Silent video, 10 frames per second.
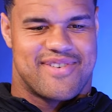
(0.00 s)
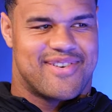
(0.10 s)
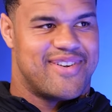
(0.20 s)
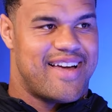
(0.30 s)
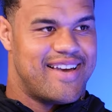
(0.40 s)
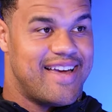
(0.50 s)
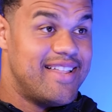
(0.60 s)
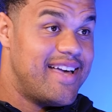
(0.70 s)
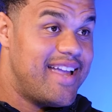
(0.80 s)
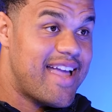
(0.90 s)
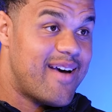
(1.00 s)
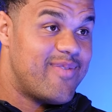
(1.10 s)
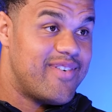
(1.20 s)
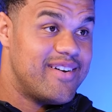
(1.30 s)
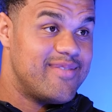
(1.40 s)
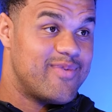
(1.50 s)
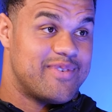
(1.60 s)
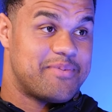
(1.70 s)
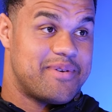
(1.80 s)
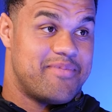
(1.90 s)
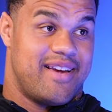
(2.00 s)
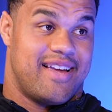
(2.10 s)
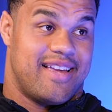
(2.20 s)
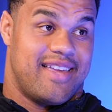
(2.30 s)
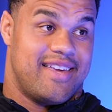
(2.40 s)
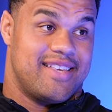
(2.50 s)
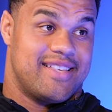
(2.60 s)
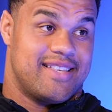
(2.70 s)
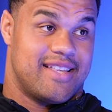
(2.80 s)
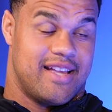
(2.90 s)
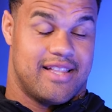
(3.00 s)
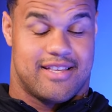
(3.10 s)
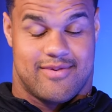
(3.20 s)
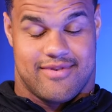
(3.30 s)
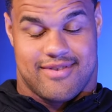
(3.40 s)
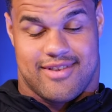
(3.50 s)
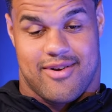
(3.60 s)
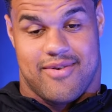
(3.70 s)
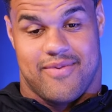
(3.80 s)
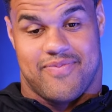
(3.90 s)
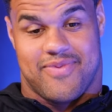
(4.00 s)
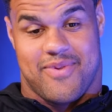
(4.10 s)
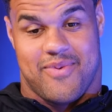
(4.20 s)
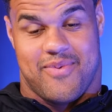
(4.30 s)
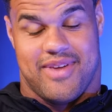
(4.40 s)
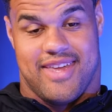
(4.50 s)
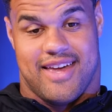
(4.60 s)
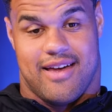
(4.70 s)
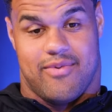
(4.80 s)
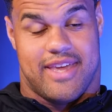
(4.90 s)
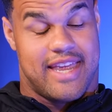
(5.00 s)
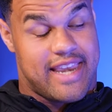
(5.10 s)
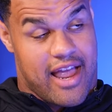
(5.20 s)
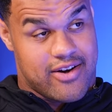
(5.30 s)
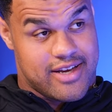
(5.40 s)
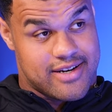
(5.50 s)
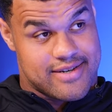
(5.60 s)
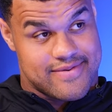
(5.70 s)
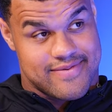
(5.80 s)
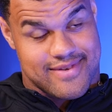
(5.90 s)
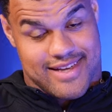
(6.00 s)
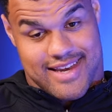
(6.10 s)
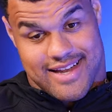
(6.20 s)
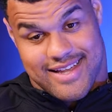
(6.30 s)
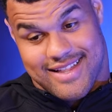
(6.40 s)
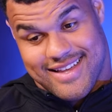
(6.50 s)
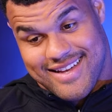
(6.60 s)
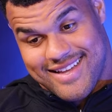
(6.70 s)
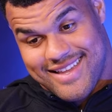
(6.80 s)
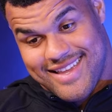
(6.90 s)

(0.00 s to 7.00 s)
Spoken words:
going to go down to LA, have fun for spring break, I guess. Like this. So we get down here, get down to LA.